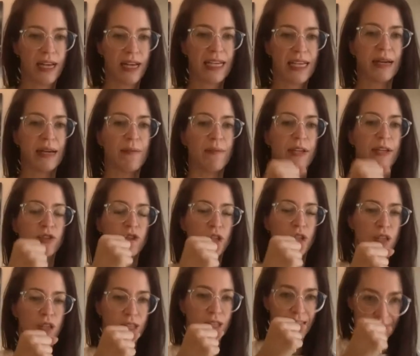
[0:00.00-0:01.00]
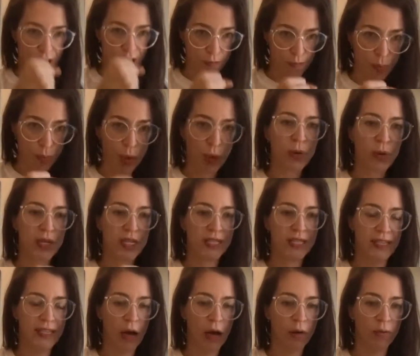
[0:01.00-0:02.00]
I mentioned, the bone
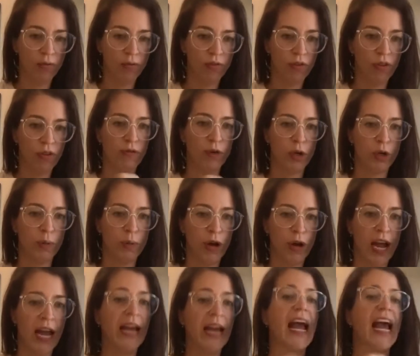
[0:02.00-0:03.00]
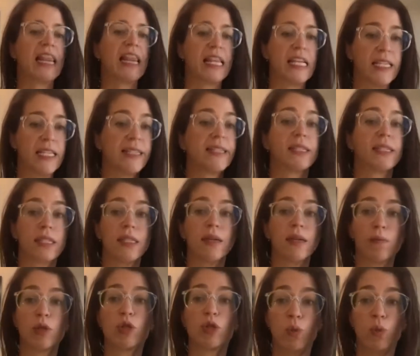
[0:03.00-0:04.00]
itself, the vertebrae, and the discs in
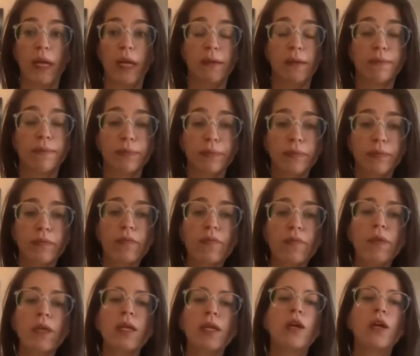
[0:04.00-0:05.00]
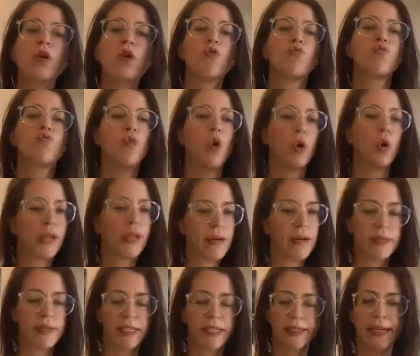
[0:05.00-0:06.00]
between. Rolling up
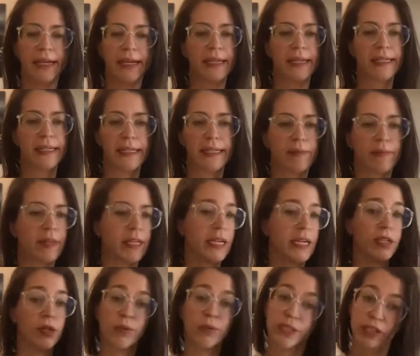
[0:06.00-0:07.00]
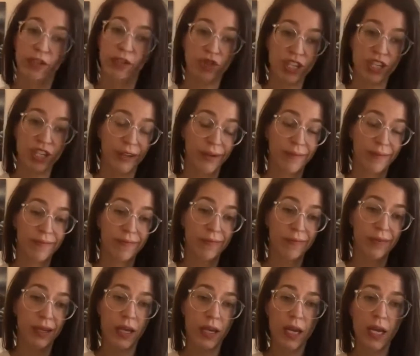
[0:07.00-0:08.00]
to standing is something I don't teach either.
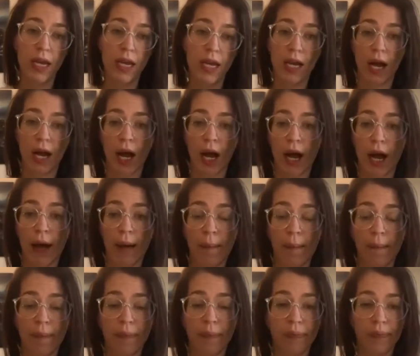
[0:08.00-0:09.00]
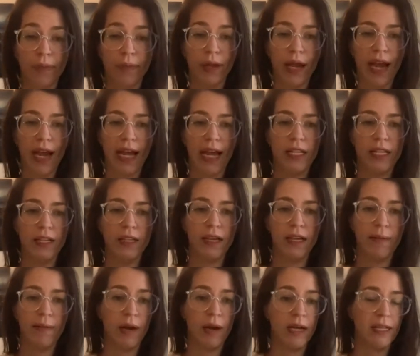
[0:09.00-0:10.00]
And
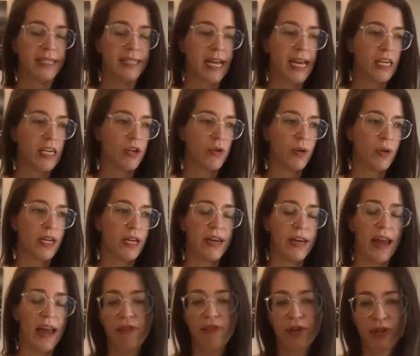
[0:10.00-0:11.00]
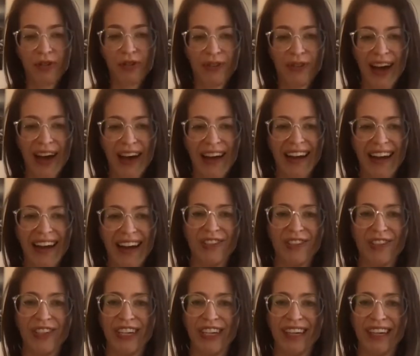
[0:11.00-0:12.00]
I'm not saying you can never do that.
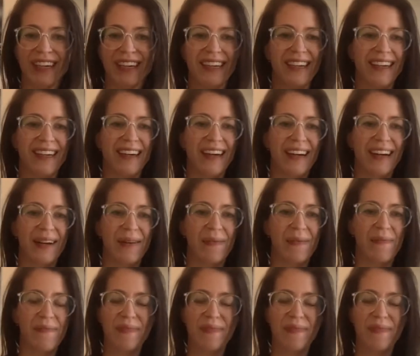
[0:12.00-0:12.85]
Actually, I